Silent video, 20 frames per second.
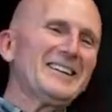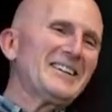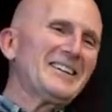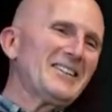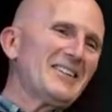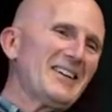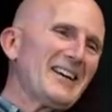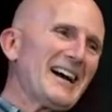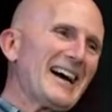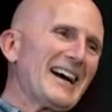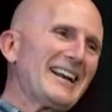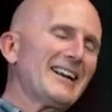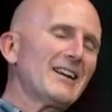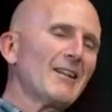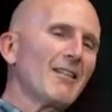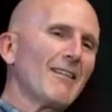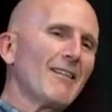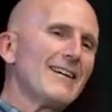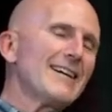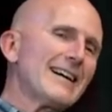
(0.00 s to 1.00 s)
I didn't
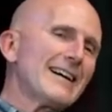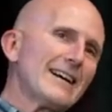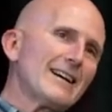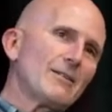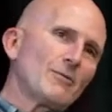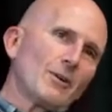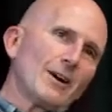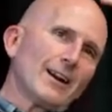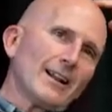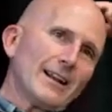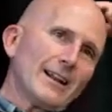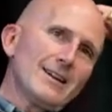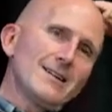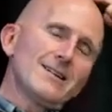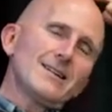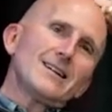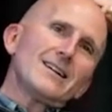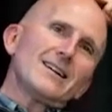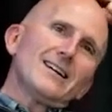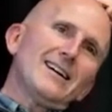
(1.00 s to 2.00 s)
lie, really.
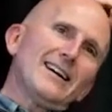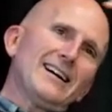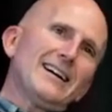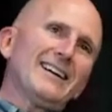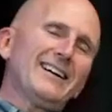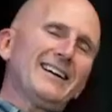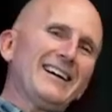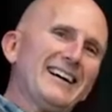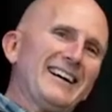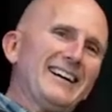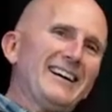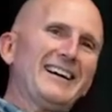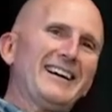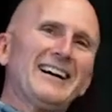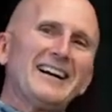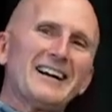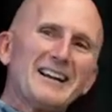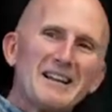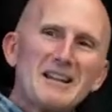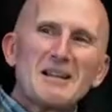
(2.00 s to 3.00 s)

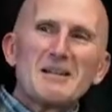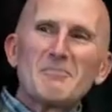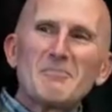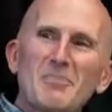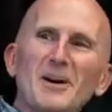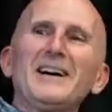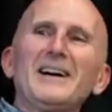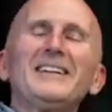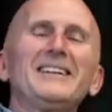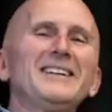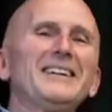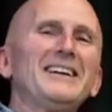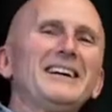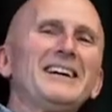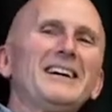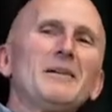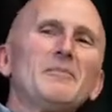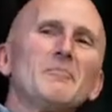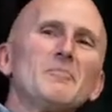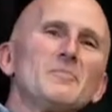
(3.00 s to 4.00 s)
but,
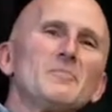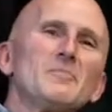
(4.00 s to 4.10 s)
um,